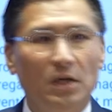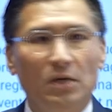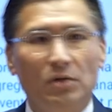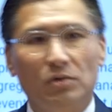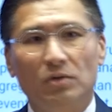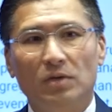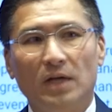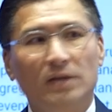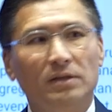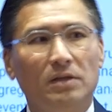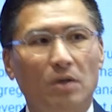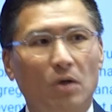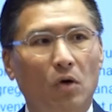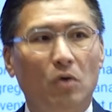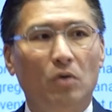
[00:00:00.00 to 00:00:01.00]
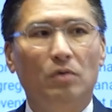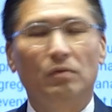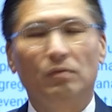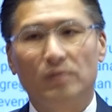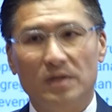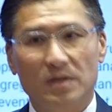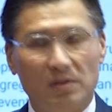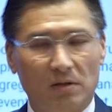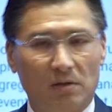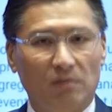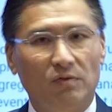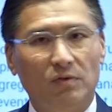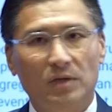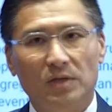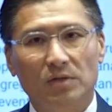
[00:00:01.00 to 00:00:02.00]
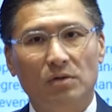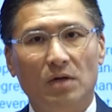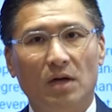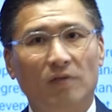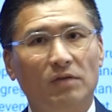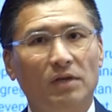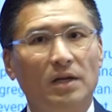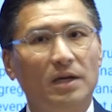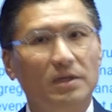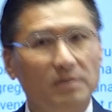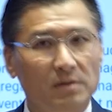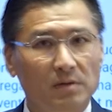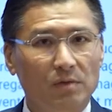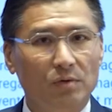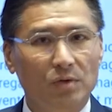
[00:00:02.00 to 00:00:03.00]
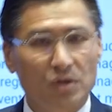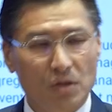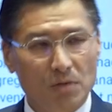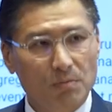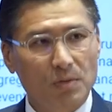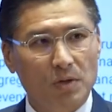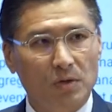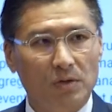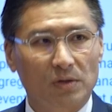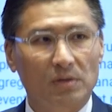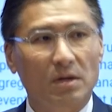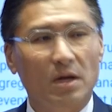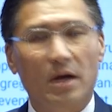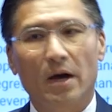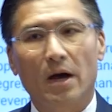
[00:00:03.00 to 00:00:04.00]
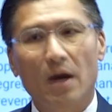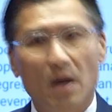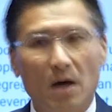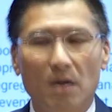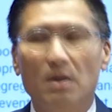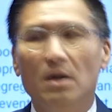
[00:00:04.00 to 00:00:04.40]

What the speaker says: So that's the whole reason for us to have the licensing regime, because they are